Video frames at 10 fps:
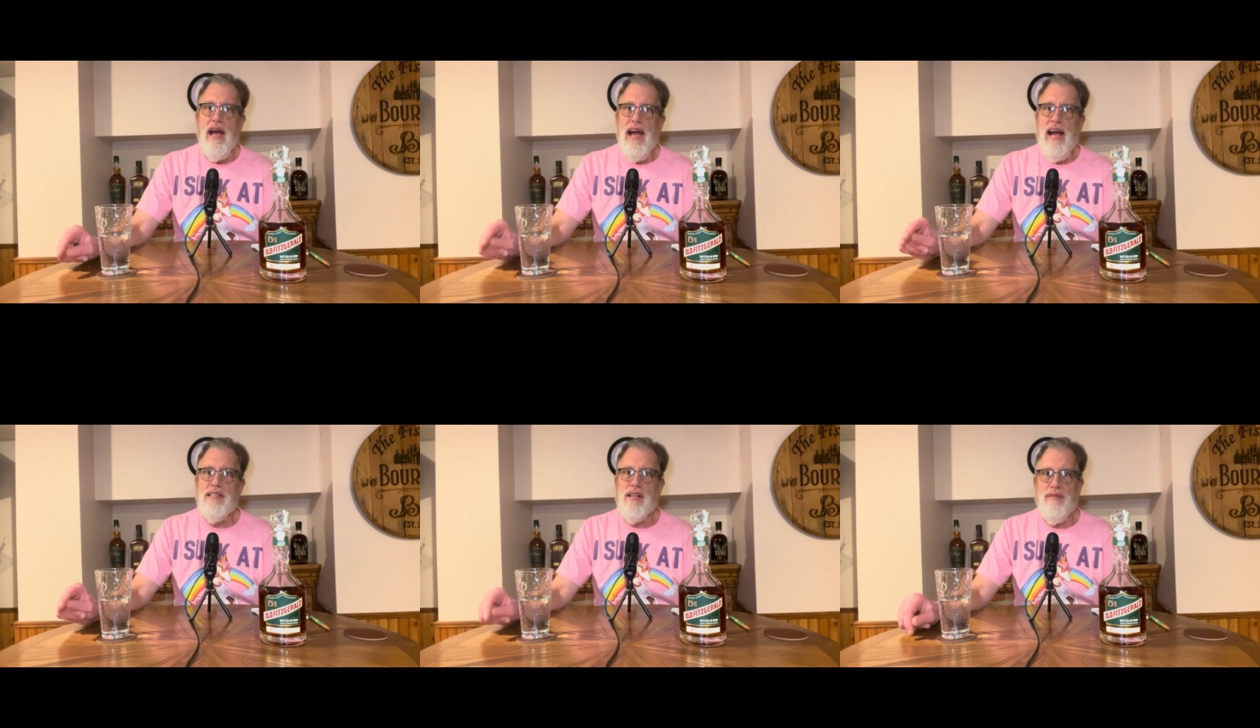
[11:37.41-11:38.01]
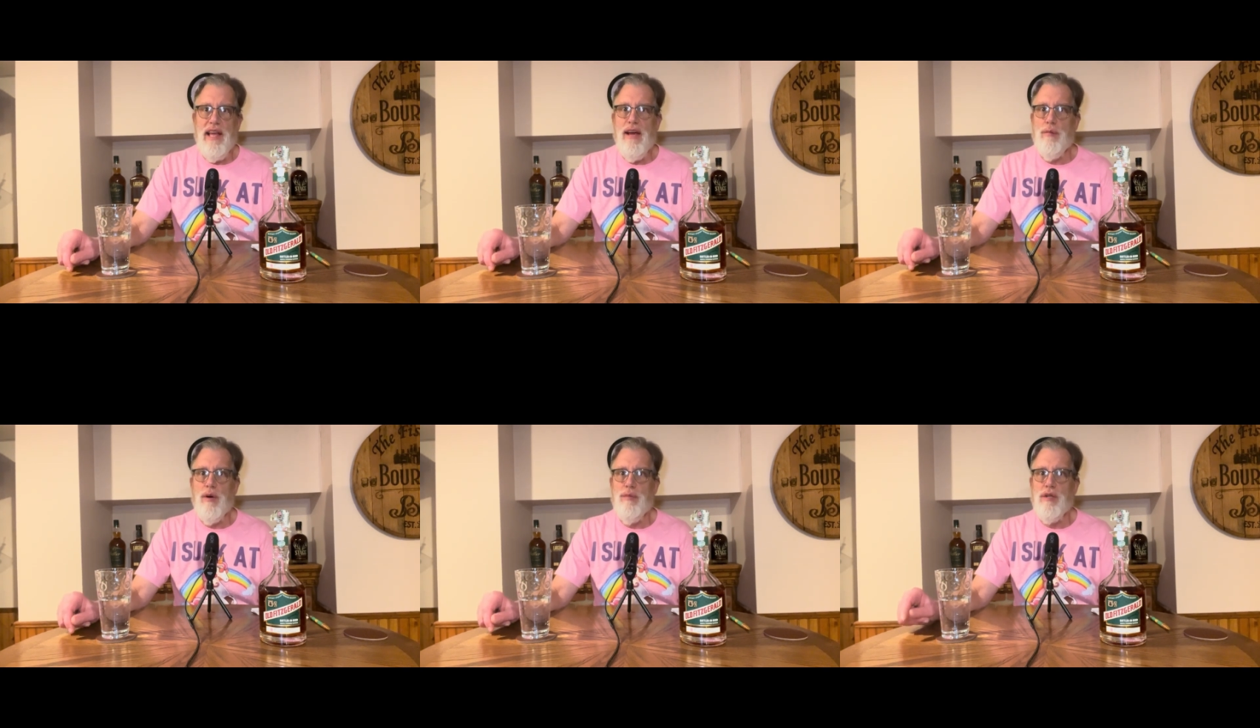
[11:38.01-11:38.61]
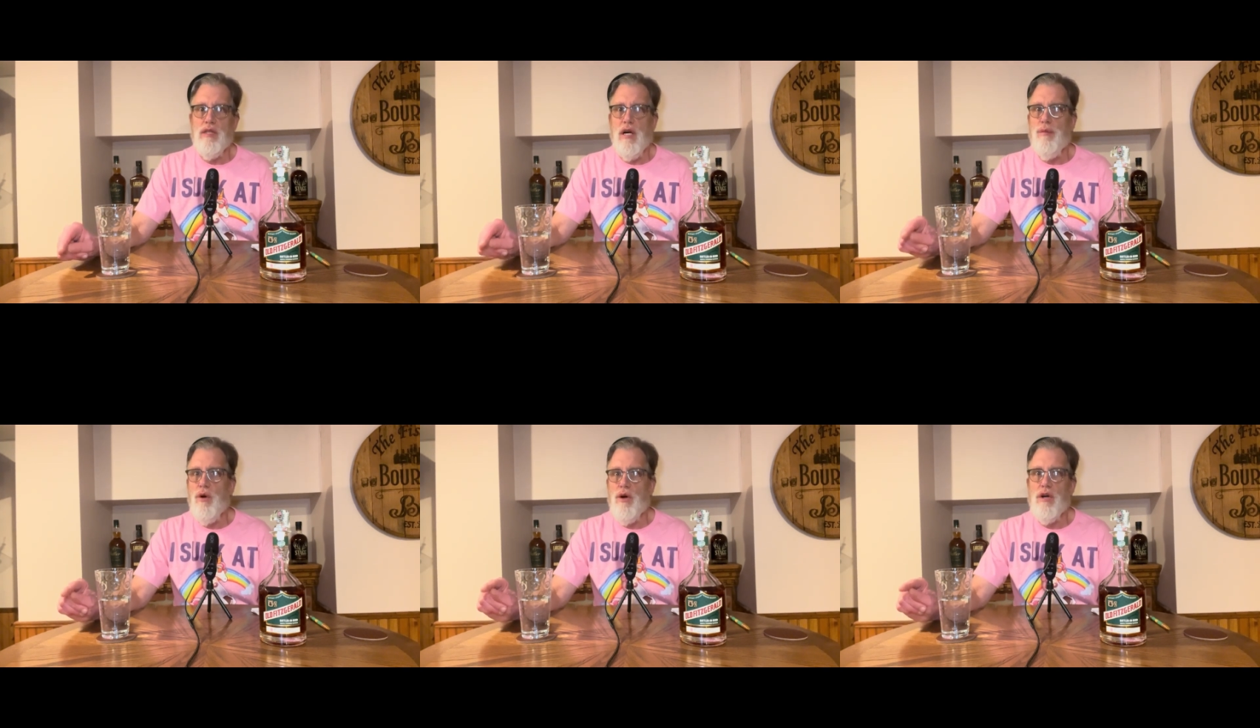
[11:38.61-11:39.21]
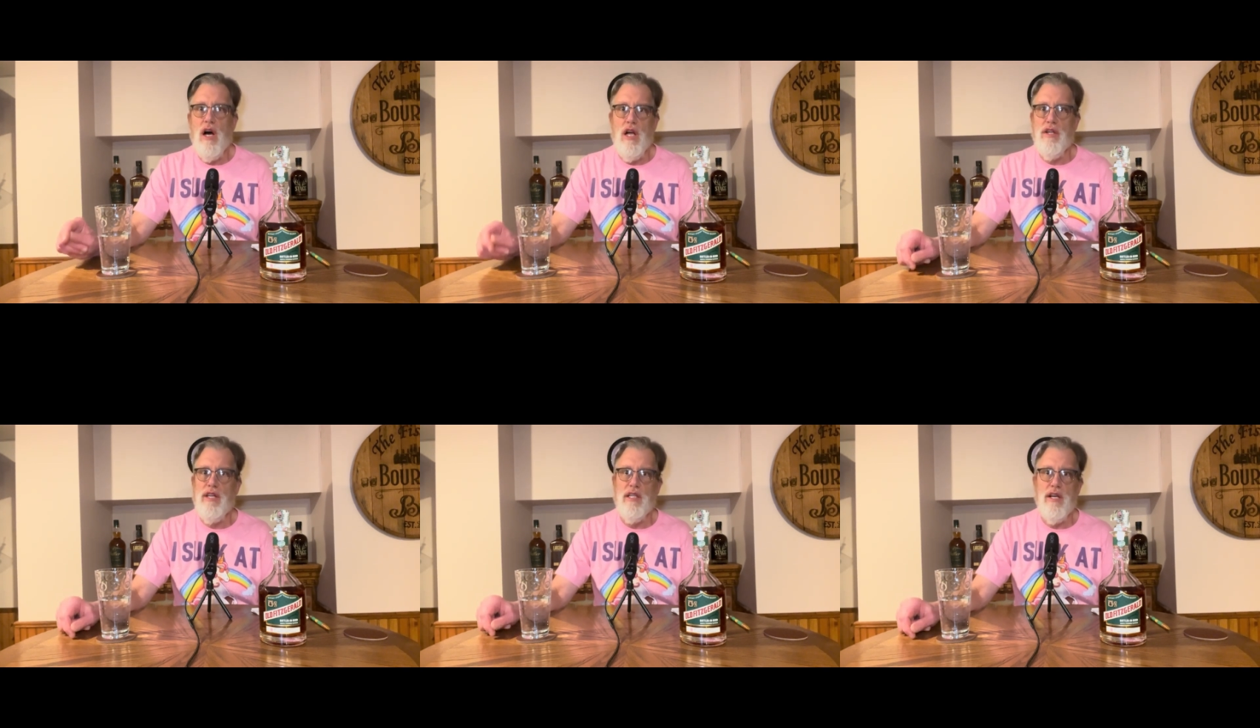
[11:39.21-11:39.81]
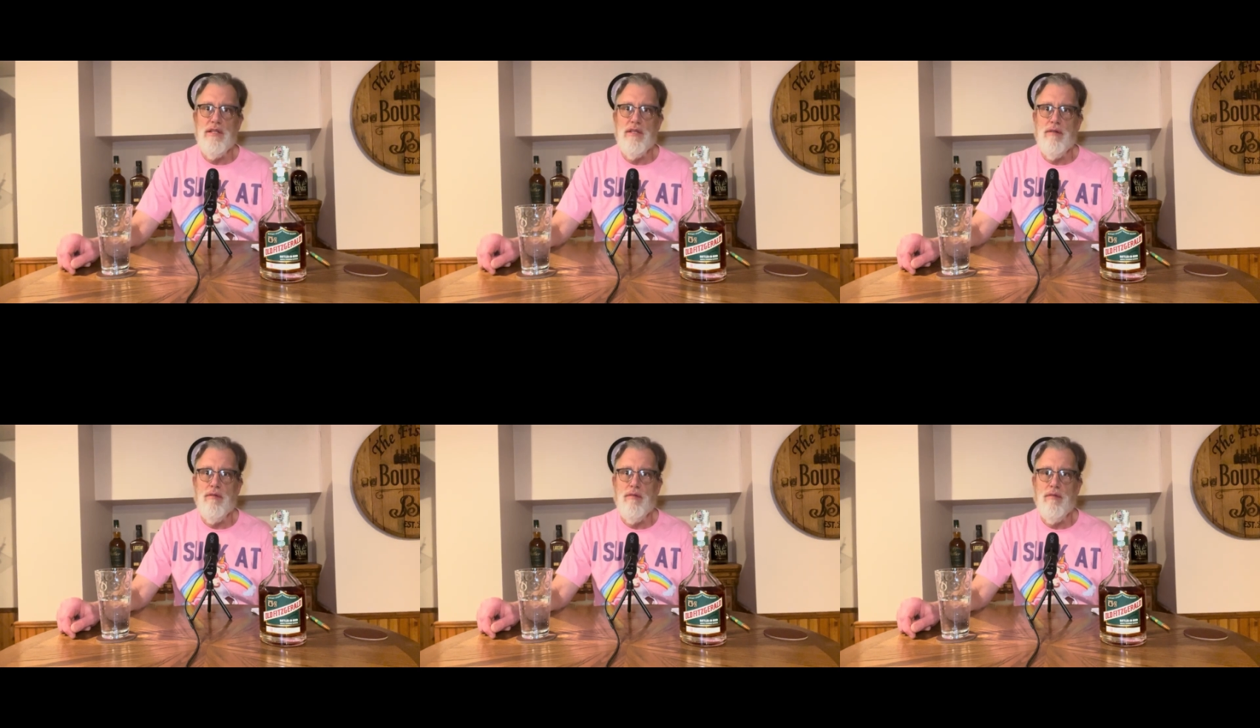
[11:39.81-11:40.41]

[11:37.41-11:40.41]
Ask if they have a bourbon club or a calling list.